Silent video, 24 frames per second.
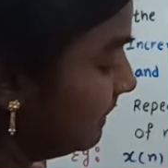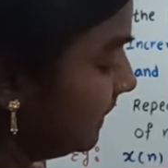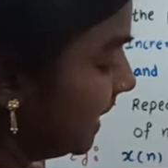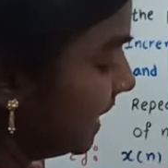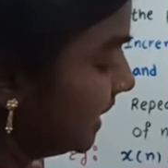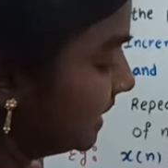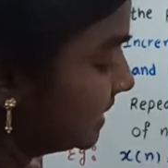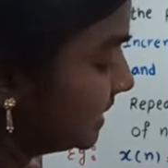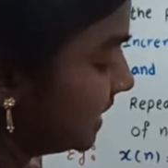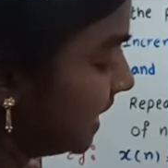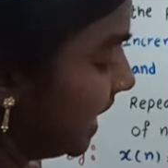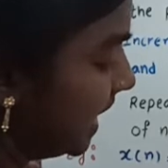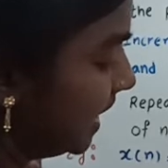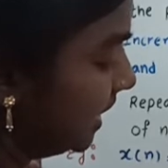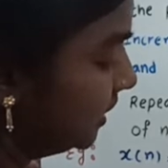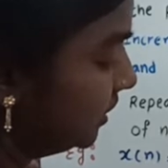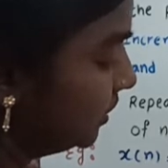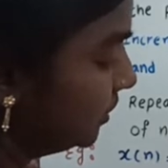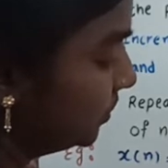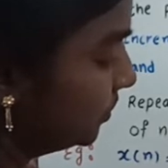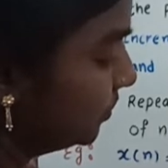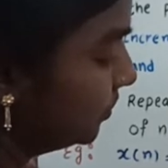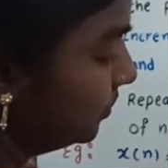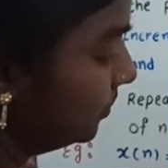plus
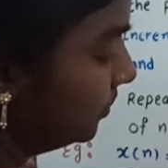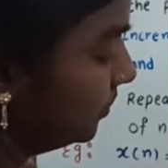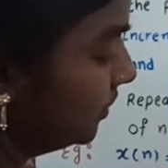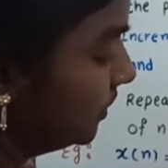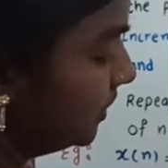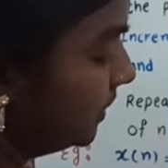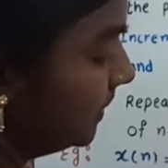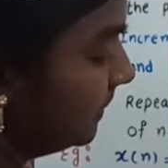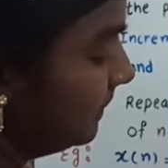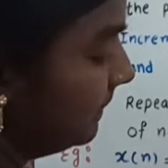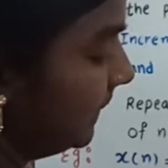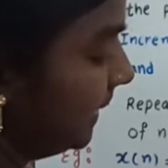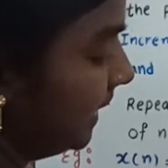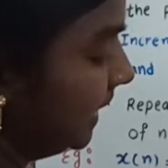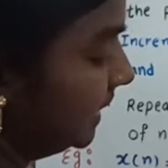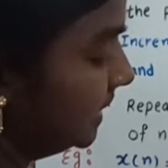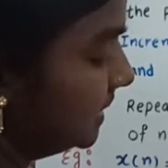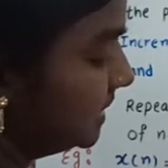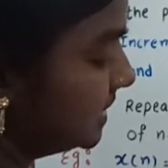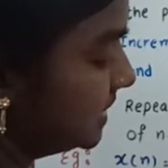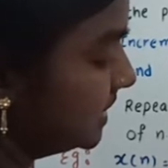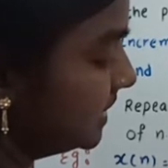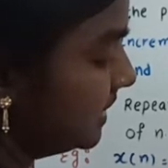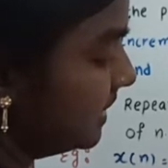n2
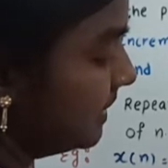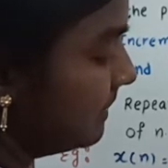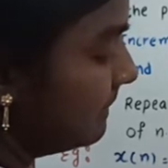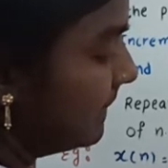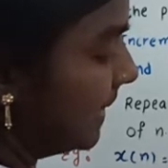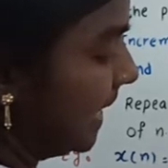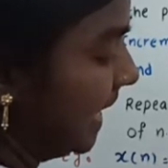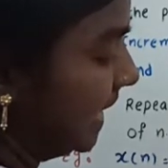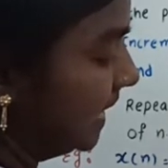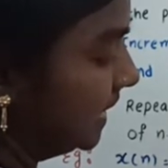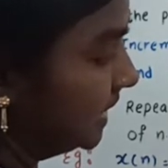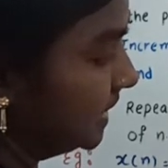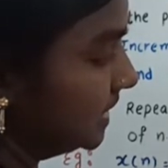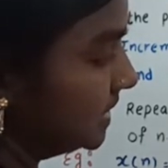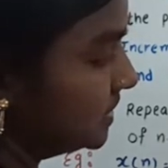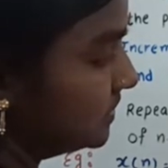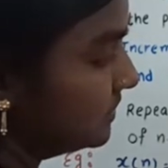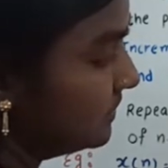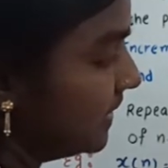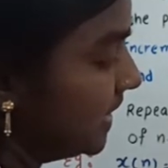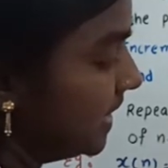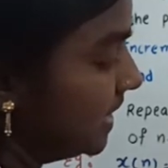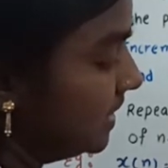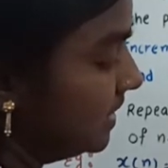means
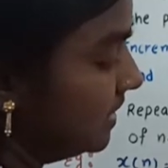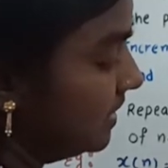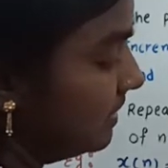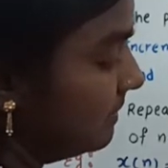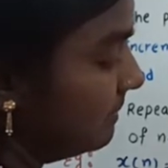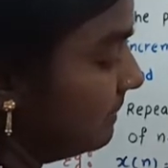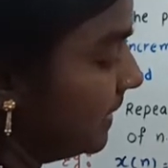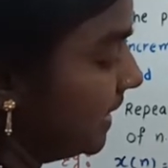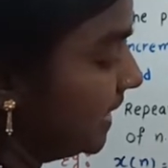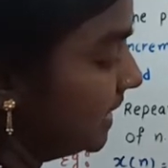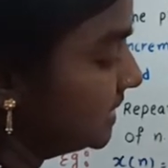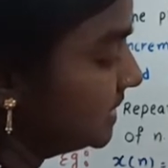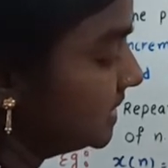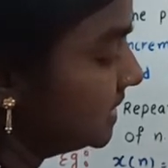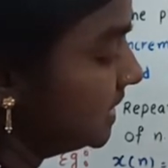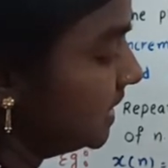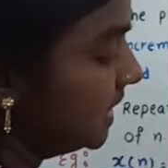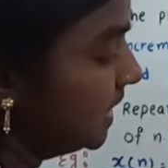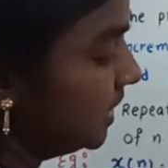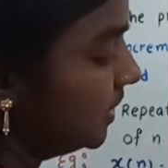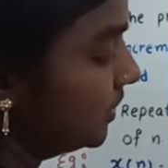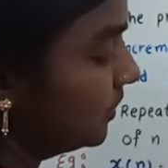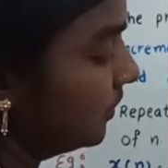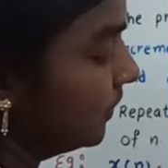-1 plus
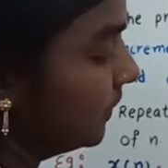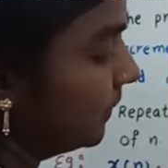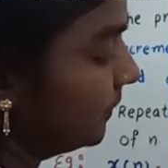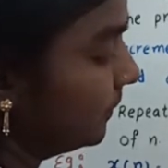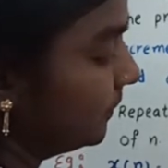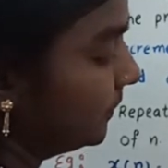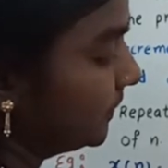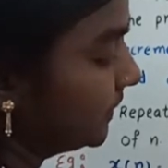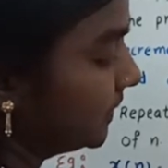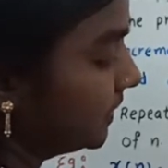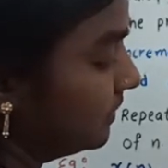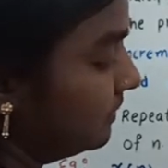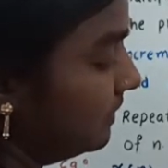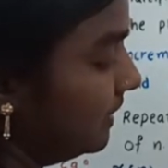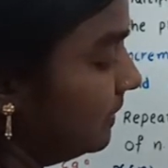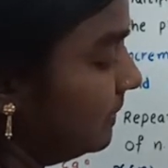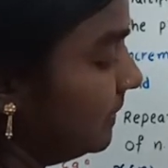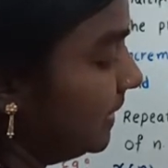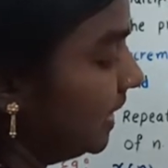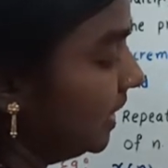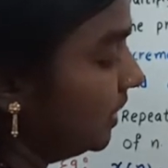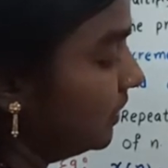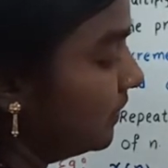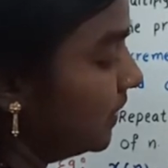0 will
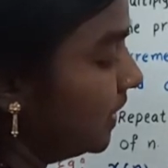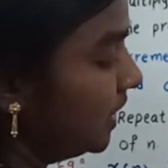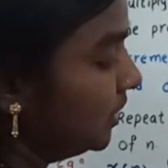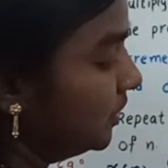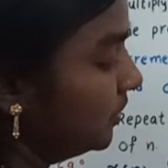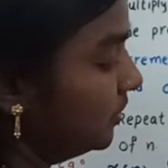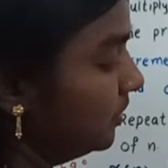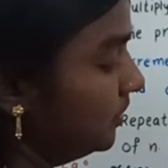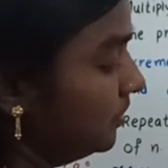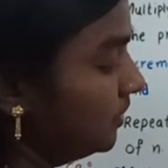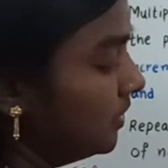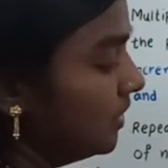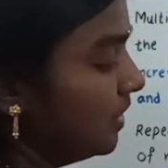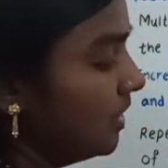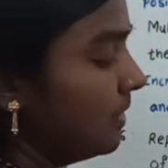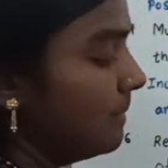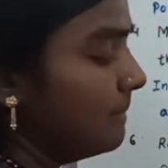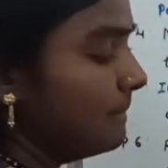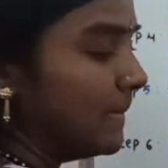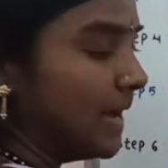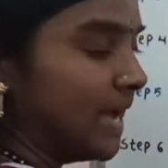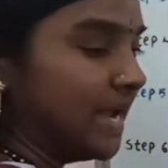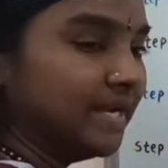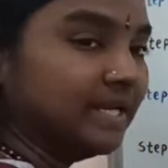be equal to
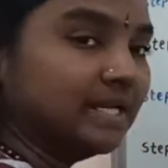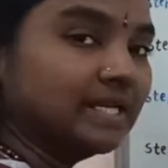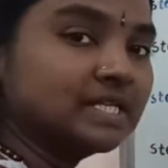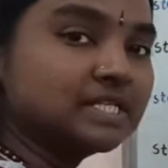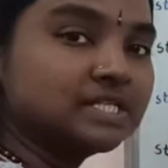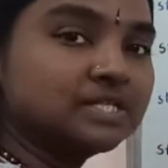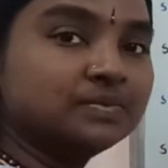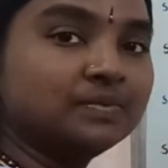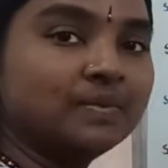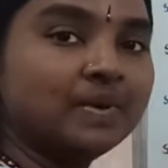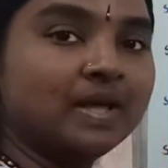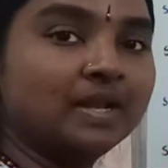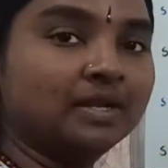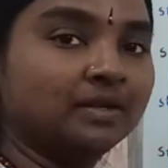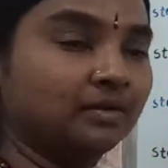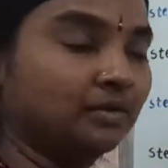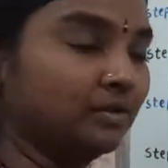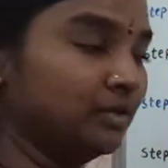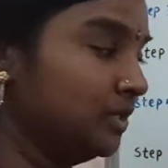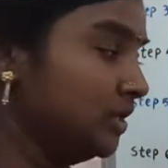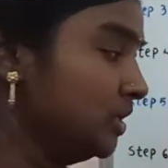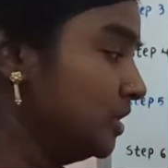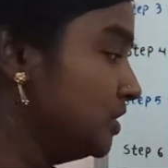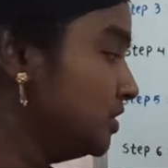-1.
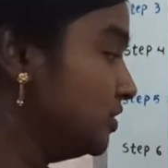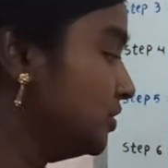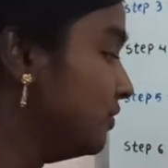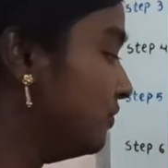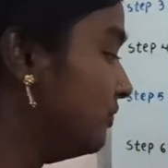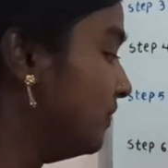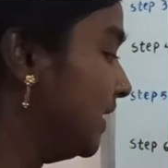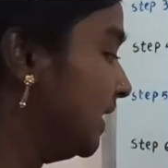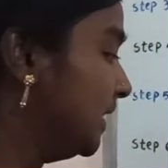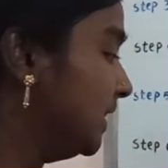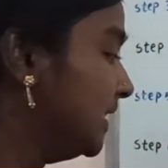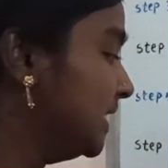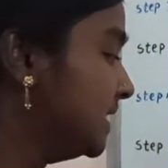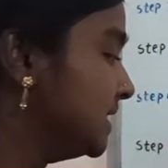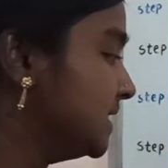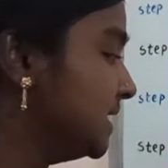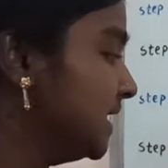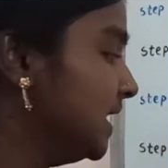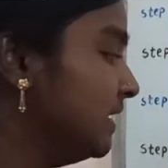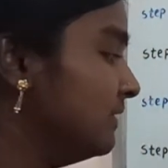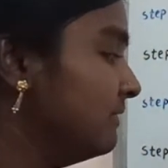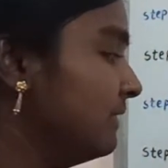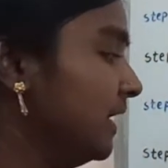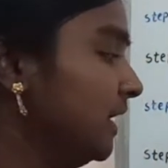So for these
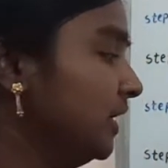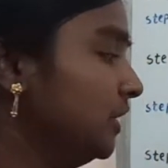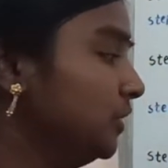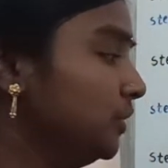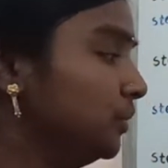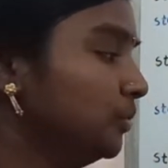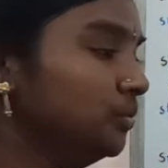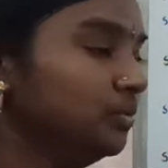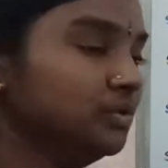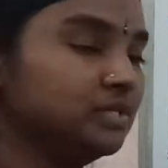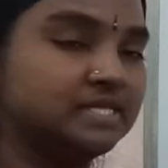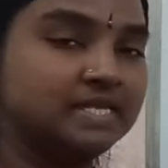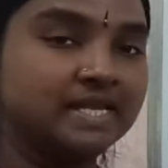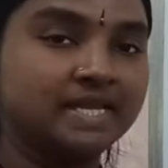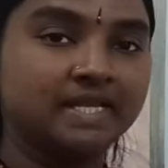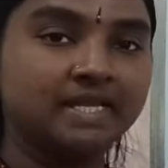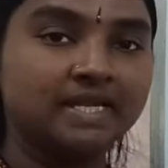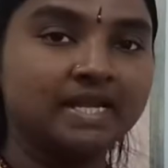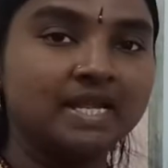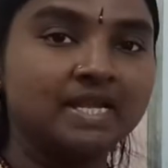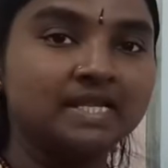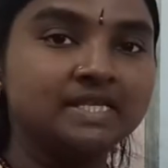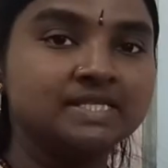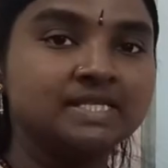given two
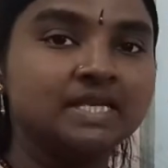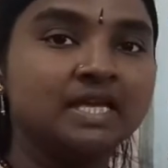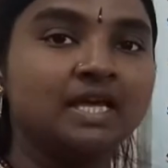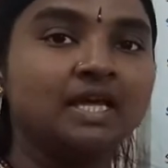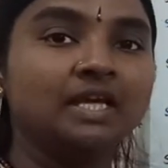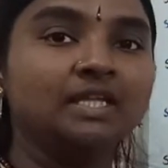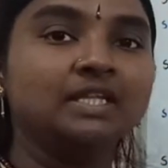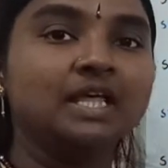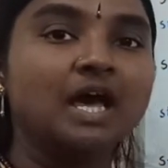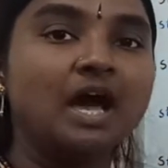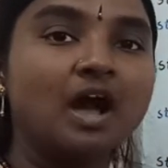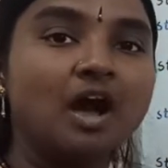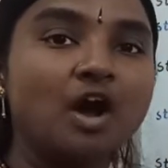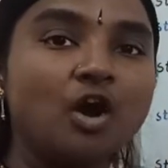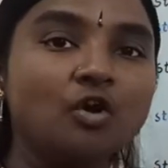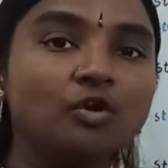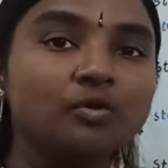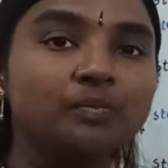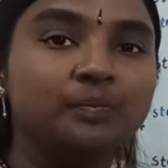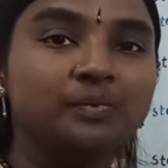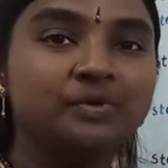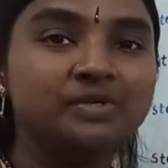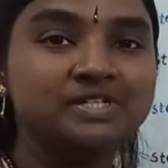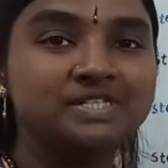signals, the
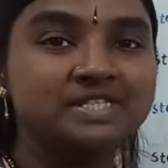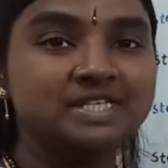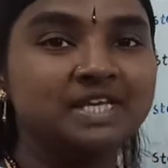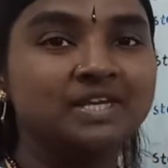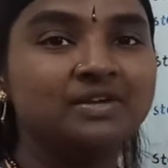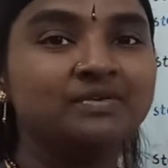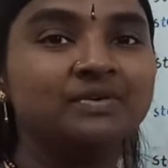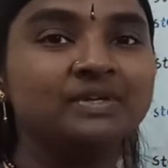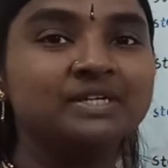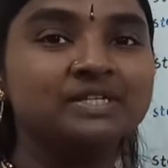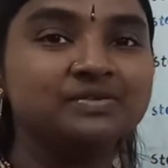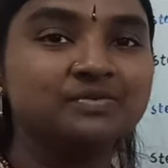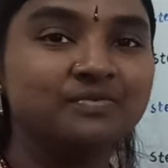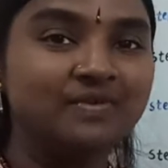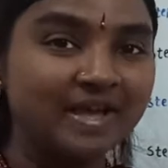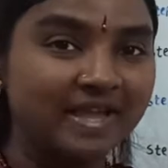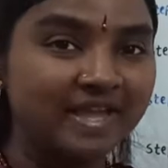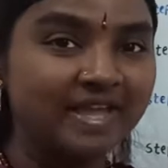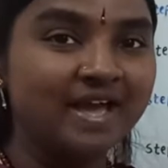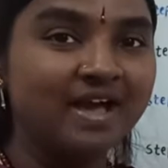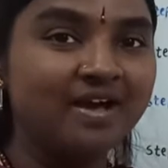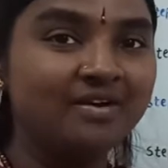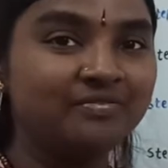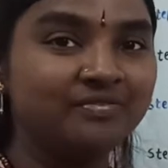output sequence
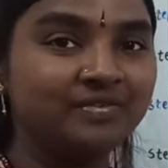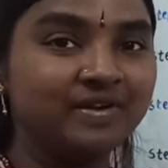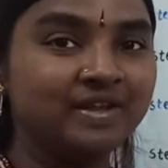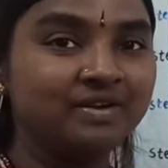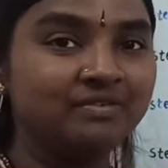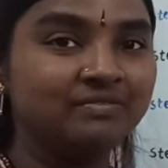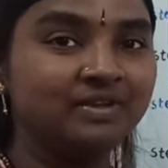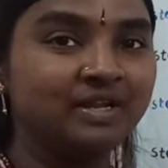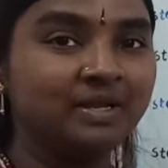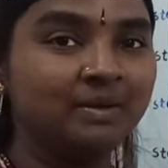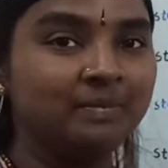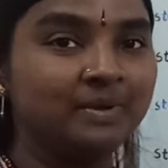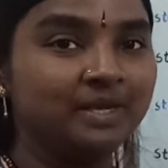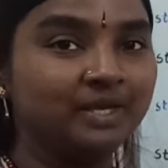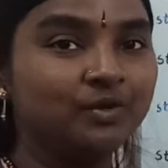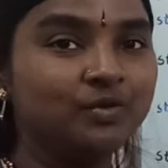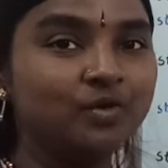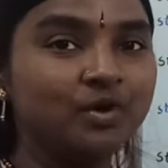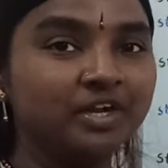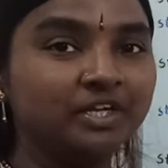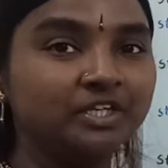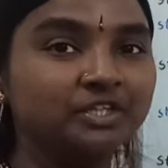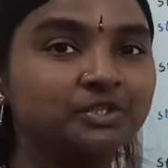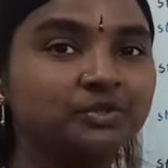y of n will be
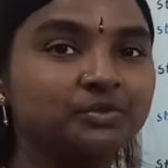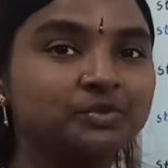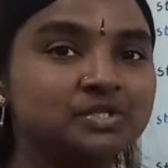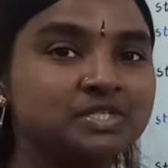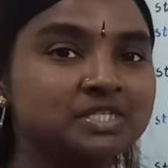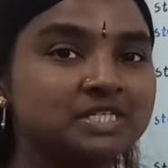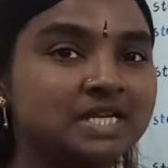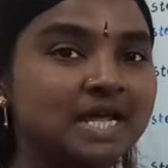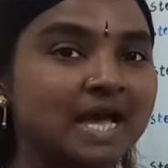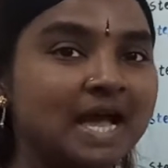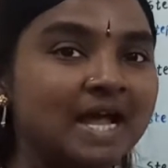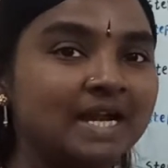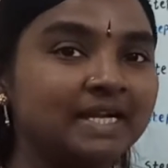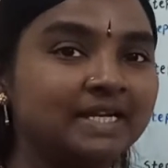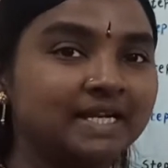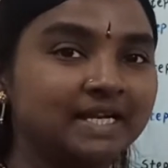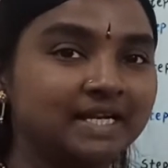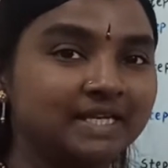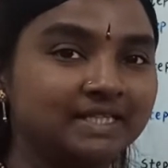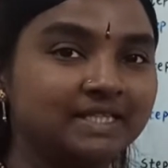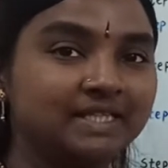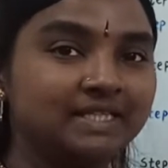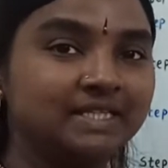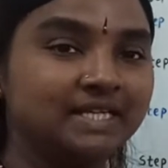going to start
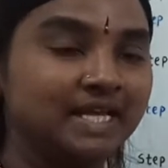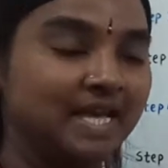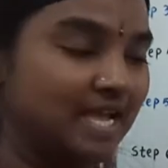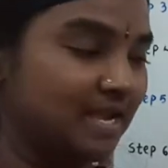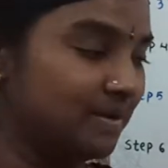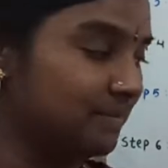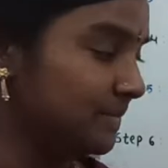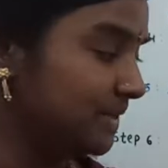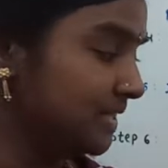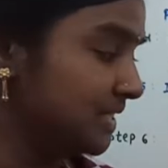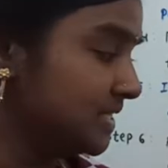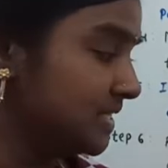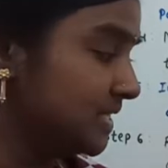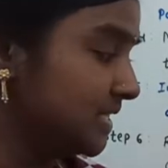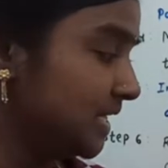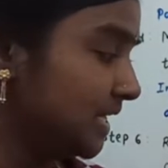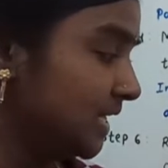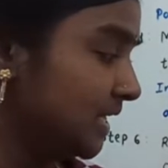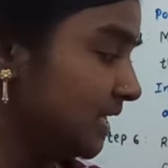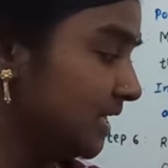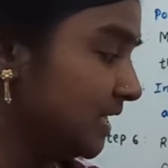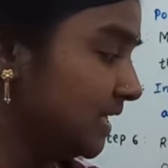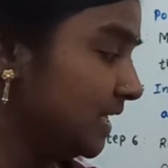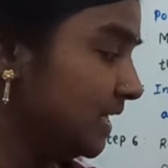at the time
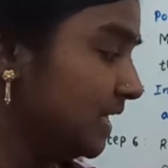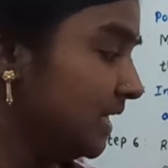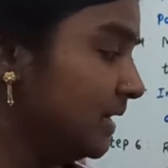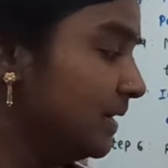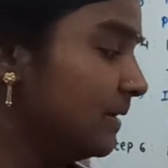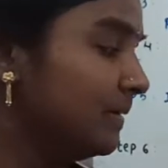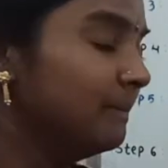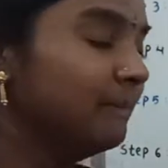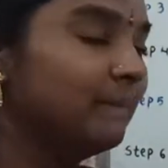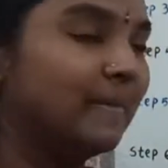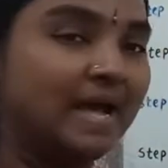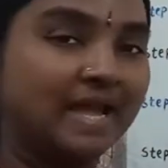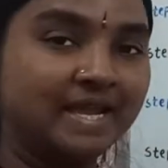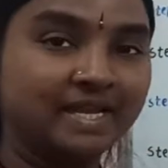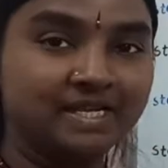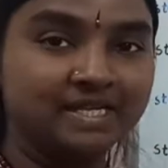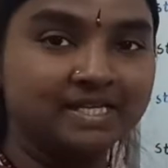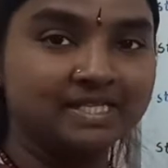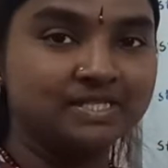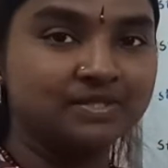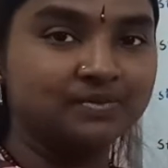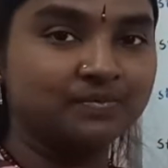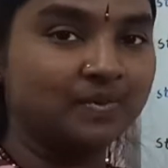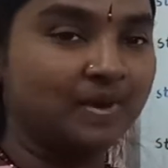instant
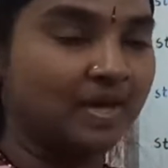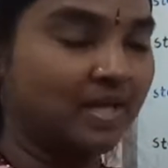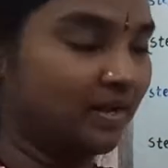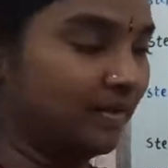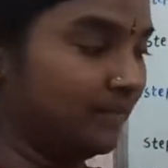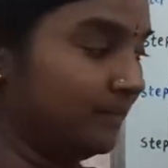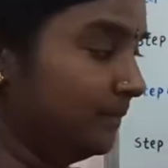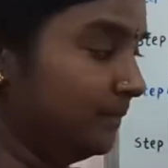-1.